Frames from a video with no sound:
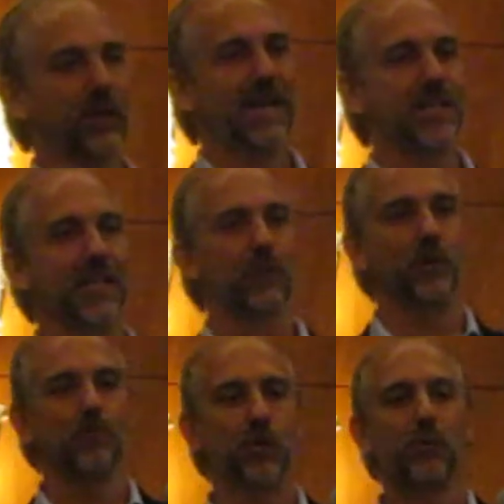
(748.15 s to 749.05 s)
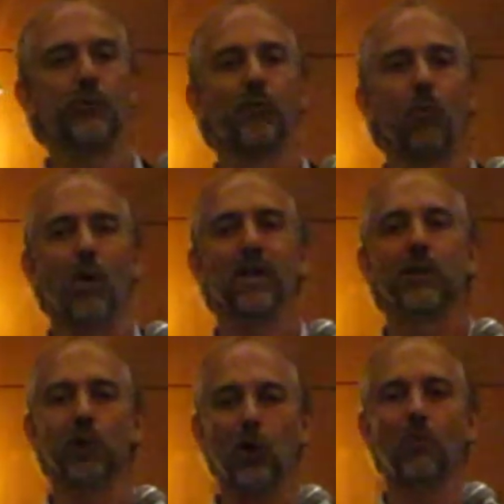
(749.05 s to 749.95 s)
I actually had to remove one
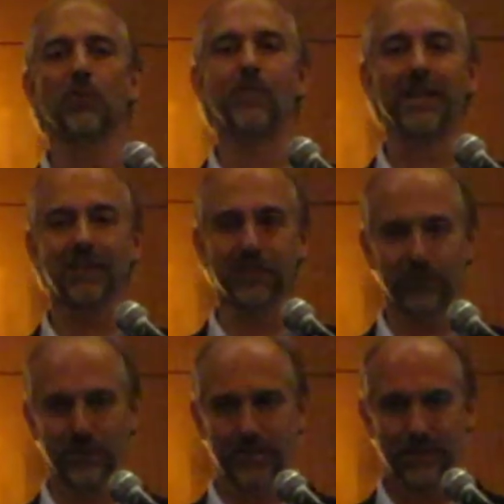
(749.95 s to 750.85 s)
lobe of my liver